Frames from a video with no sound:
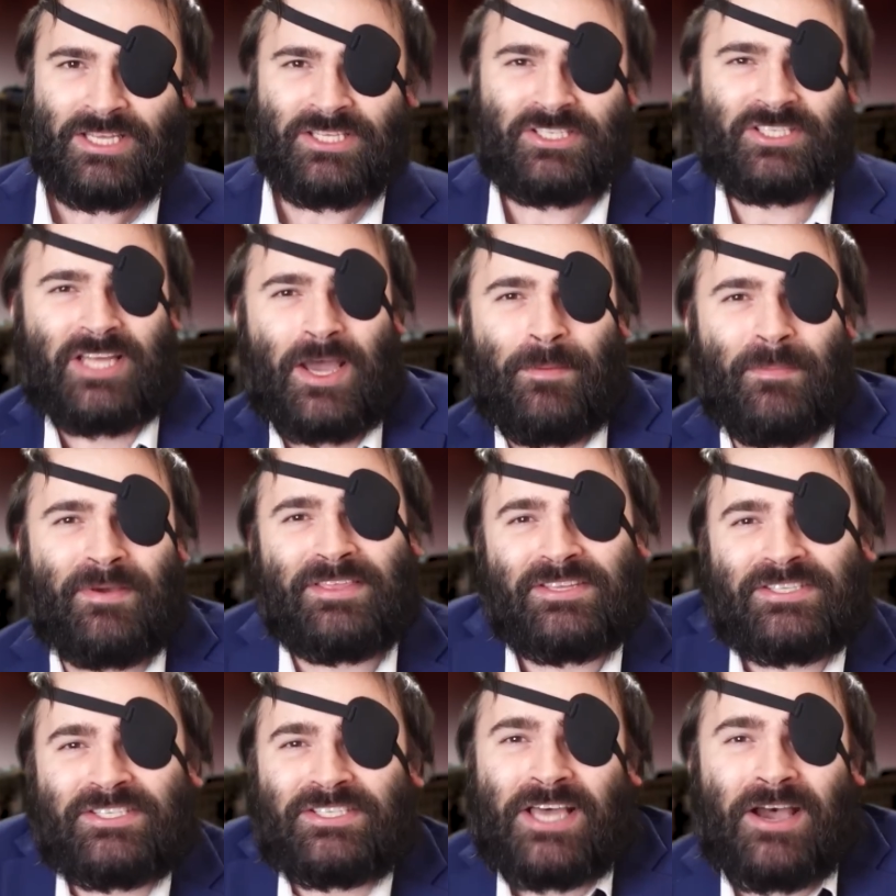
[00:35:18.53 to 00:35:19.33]
some of
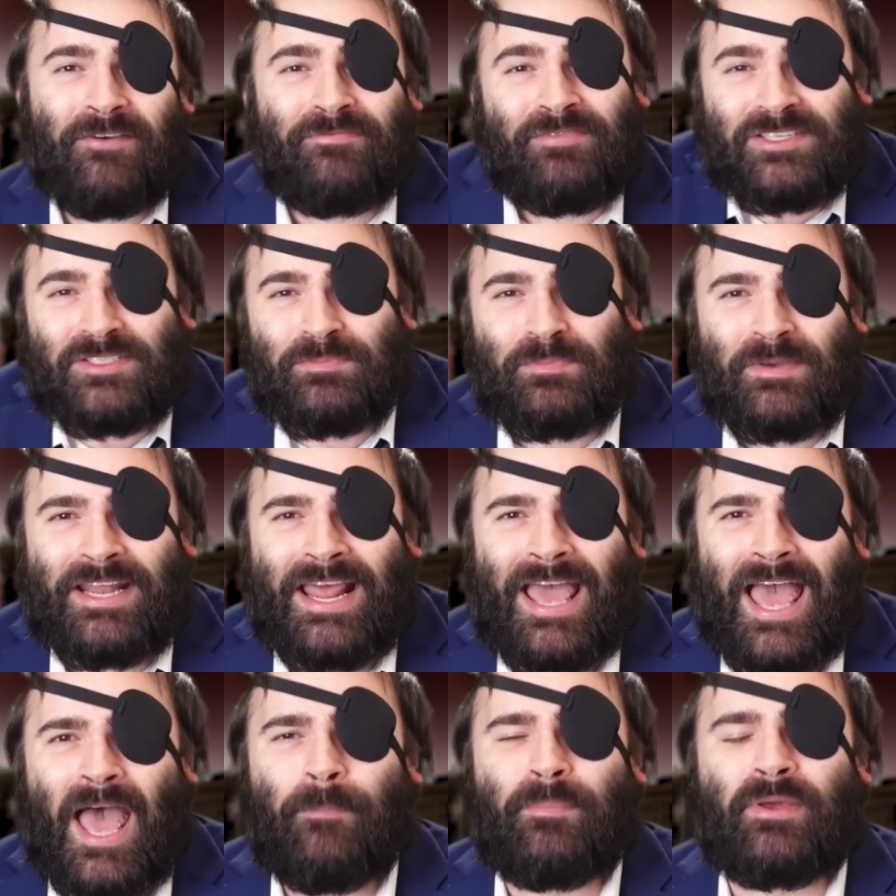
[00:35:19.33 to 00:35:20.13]
the stuff that's been
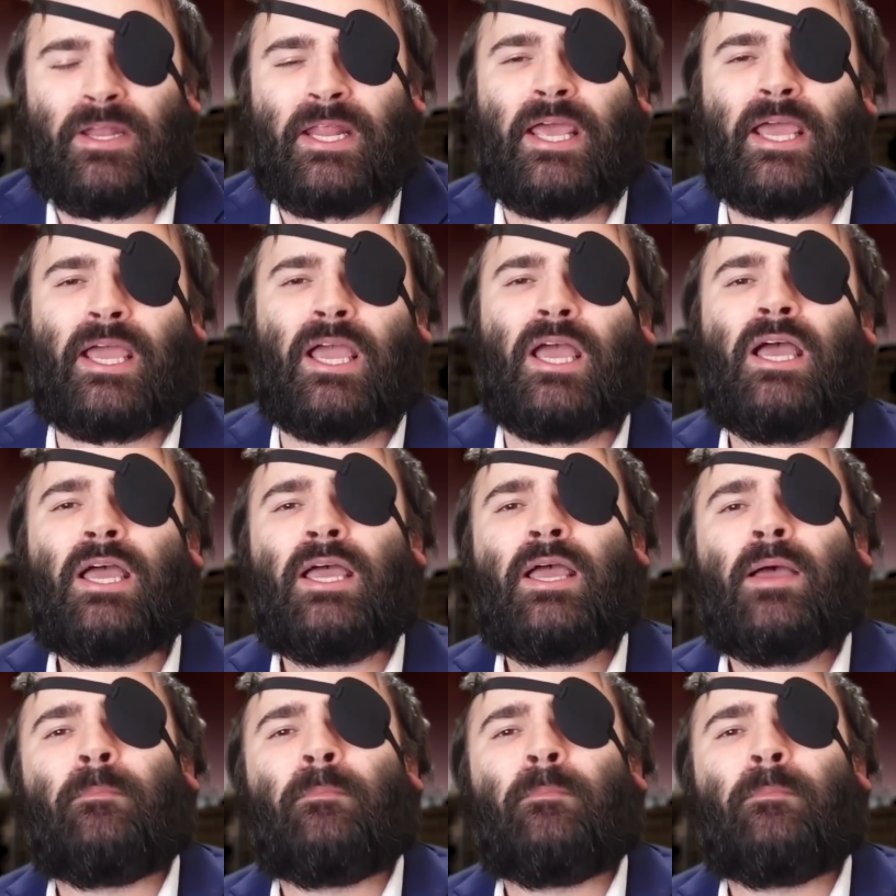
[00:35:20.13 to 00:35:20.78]
happening.